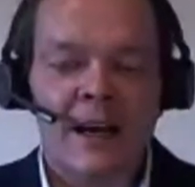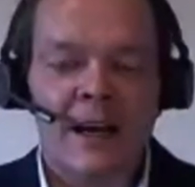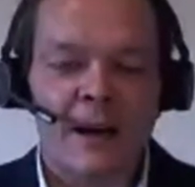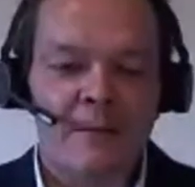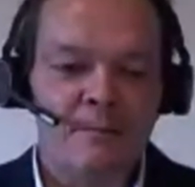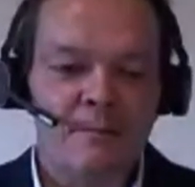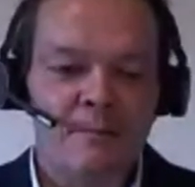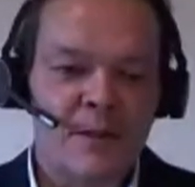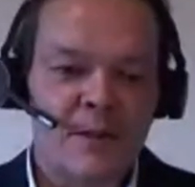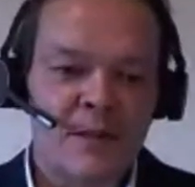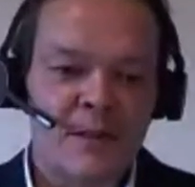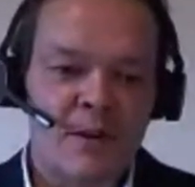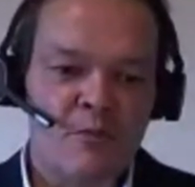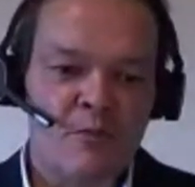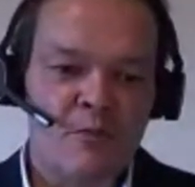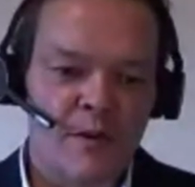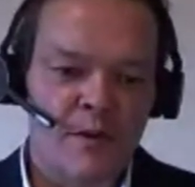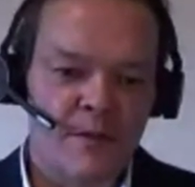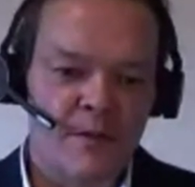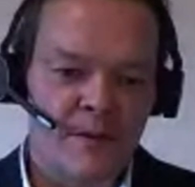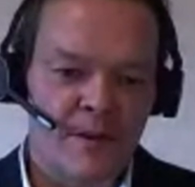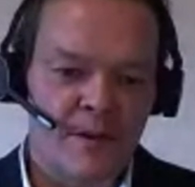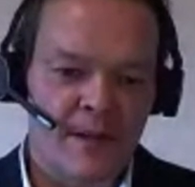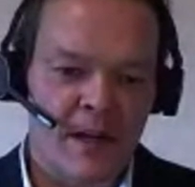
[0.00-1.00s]

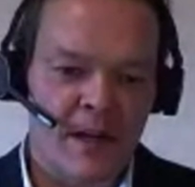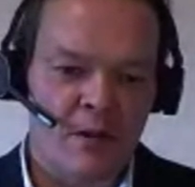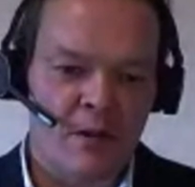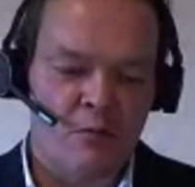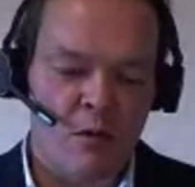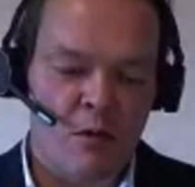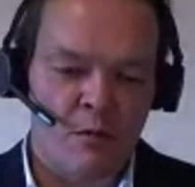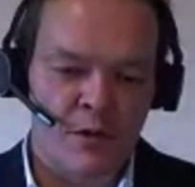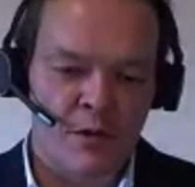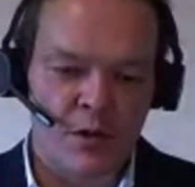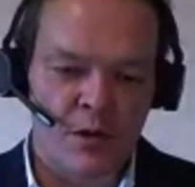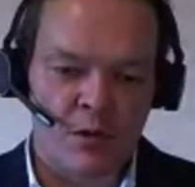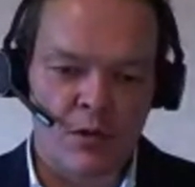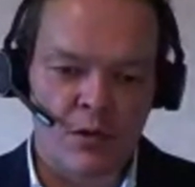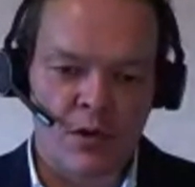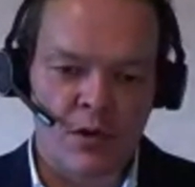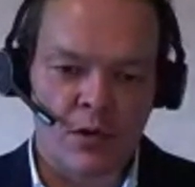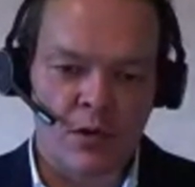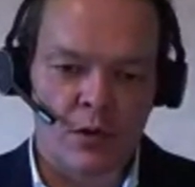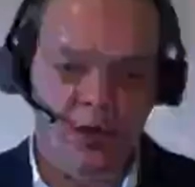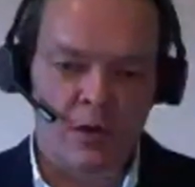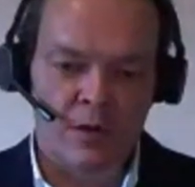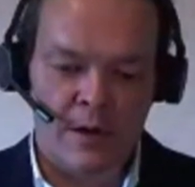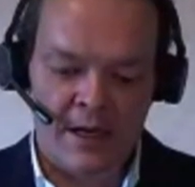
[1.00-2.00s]
So what would your
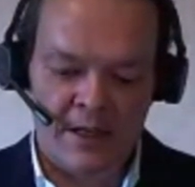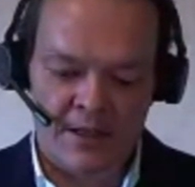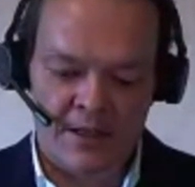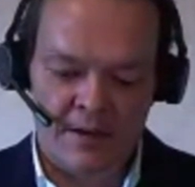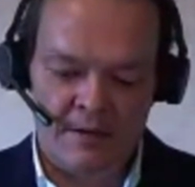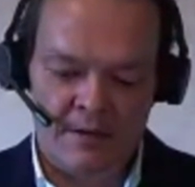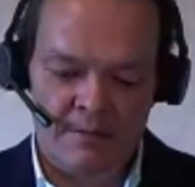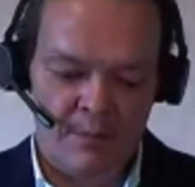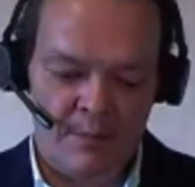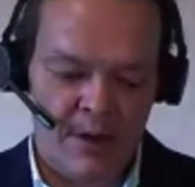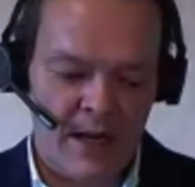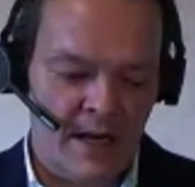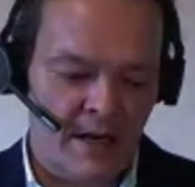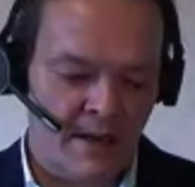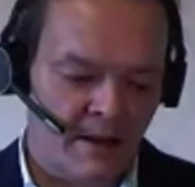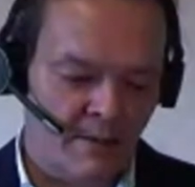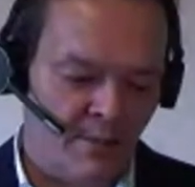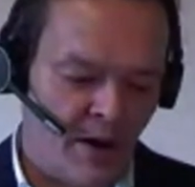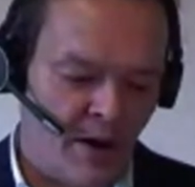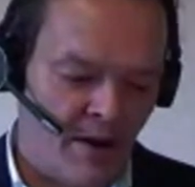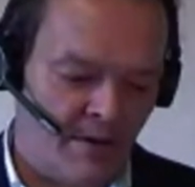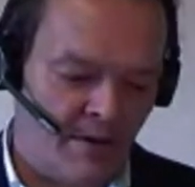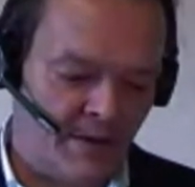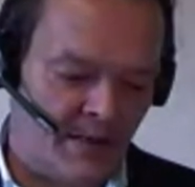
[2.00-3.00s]
call to action be
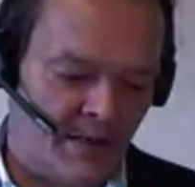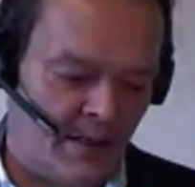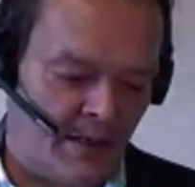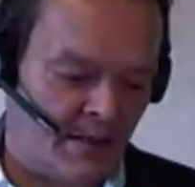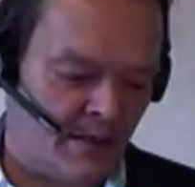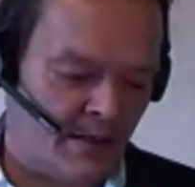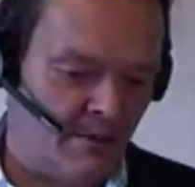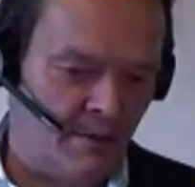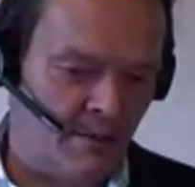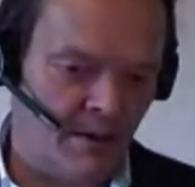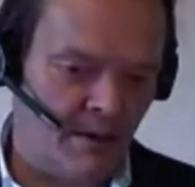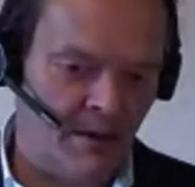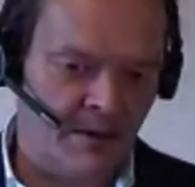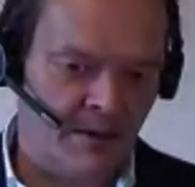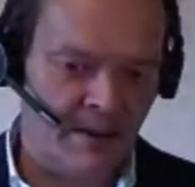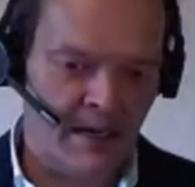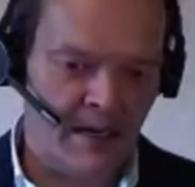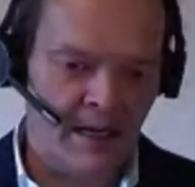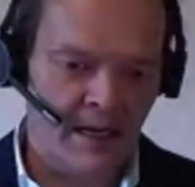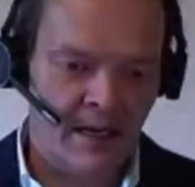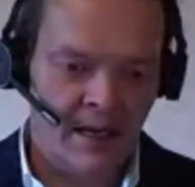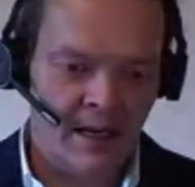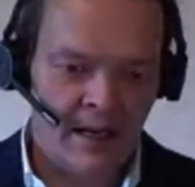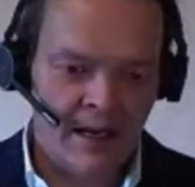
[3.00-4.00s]
to the private sector
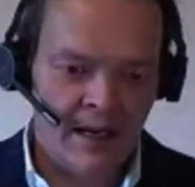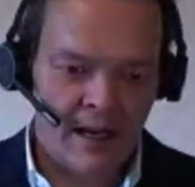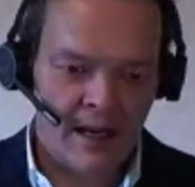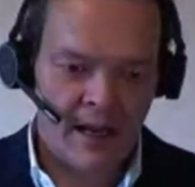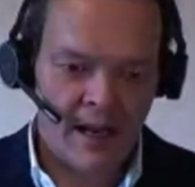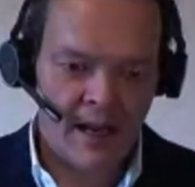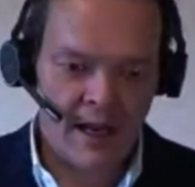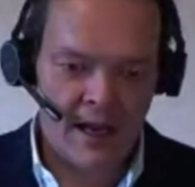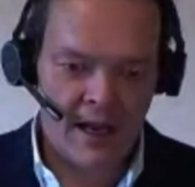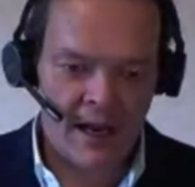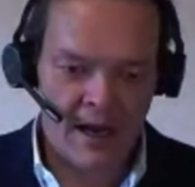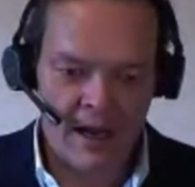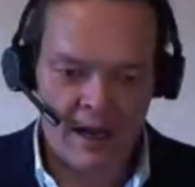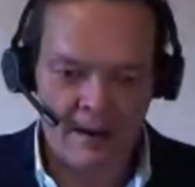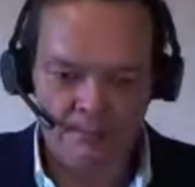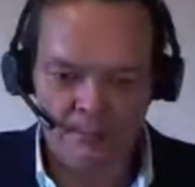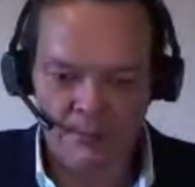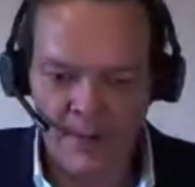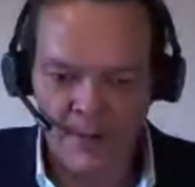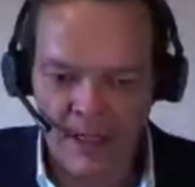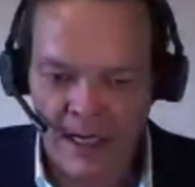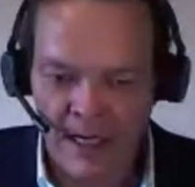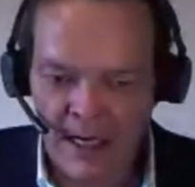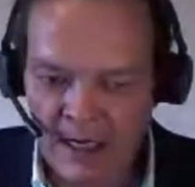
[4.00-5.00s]
community
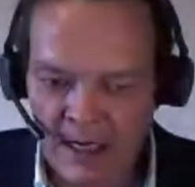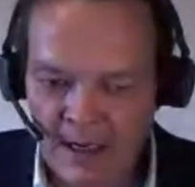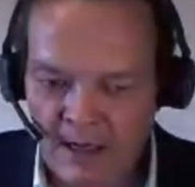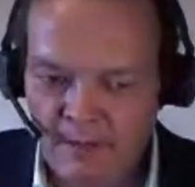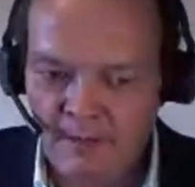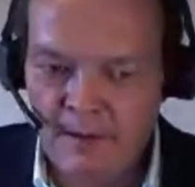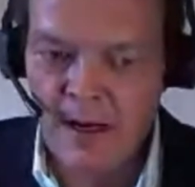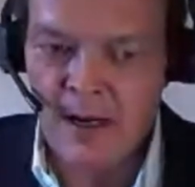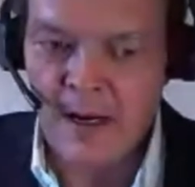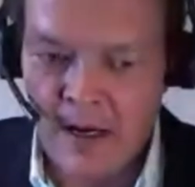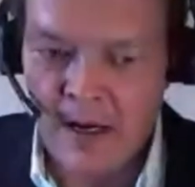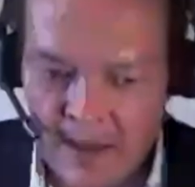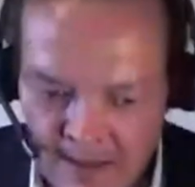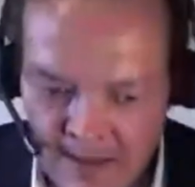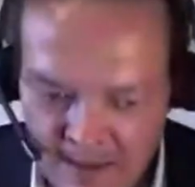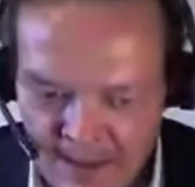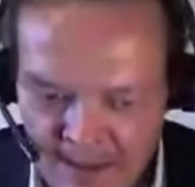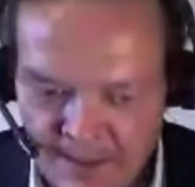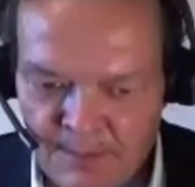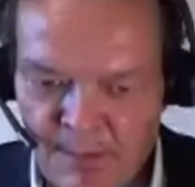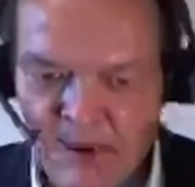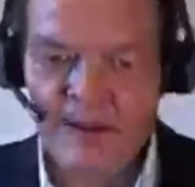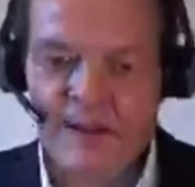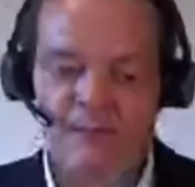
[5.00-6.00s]
in
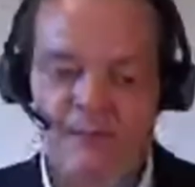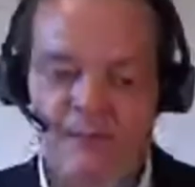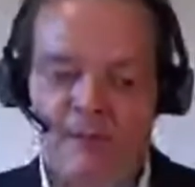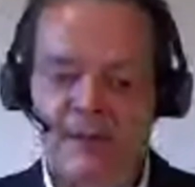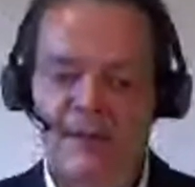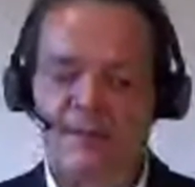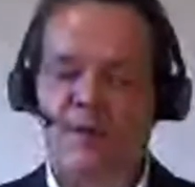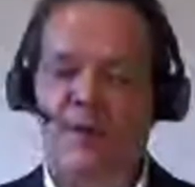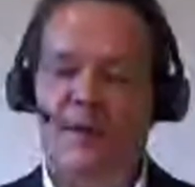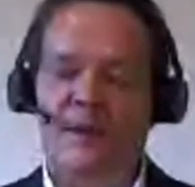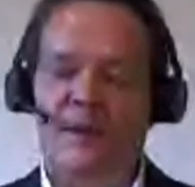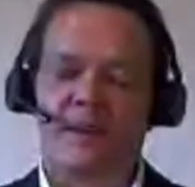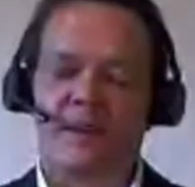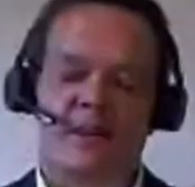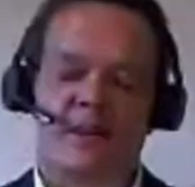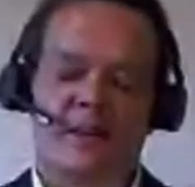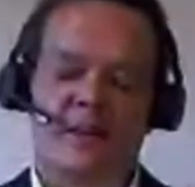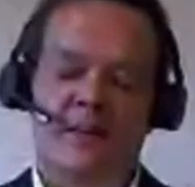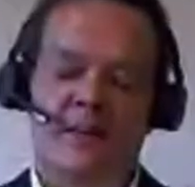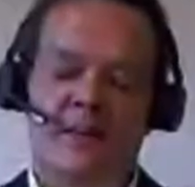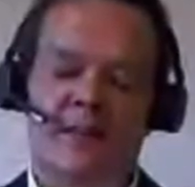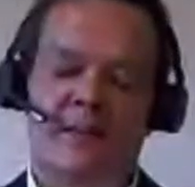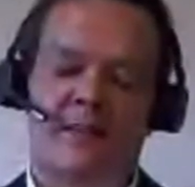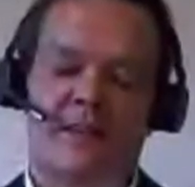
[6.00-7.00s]
anticipating and responding to
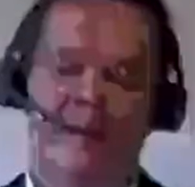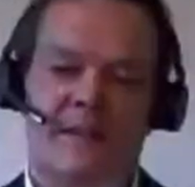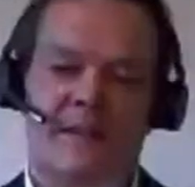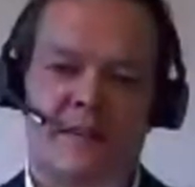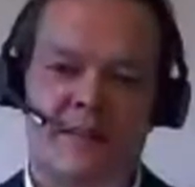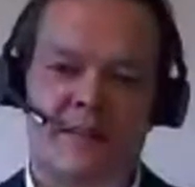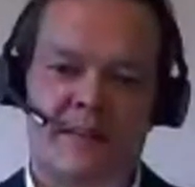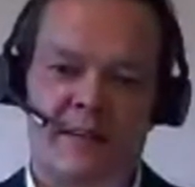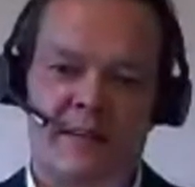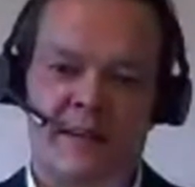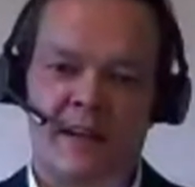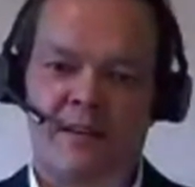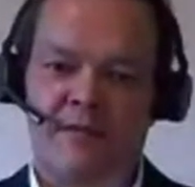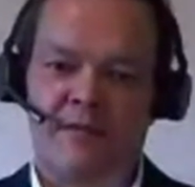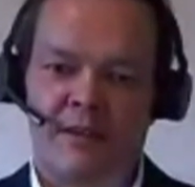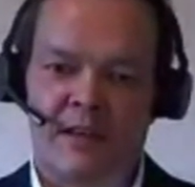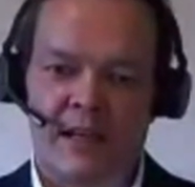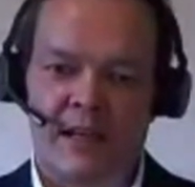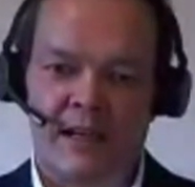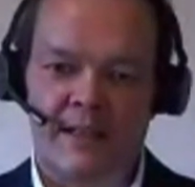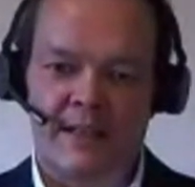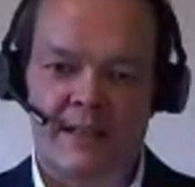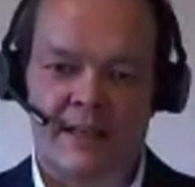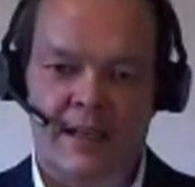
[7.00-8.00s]
natural disasters and
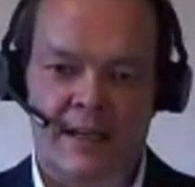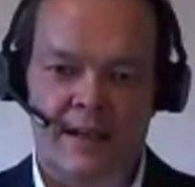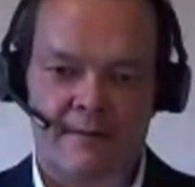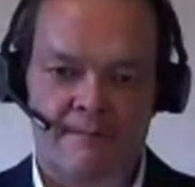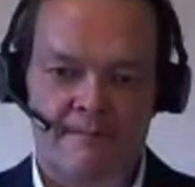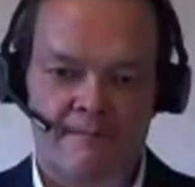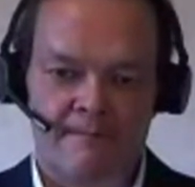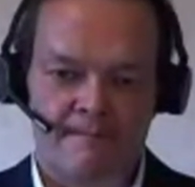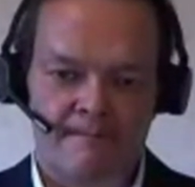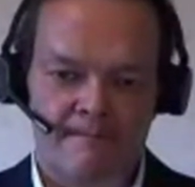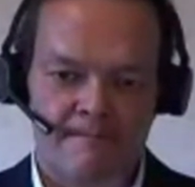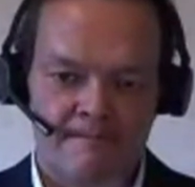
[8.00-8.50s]
COVID-19?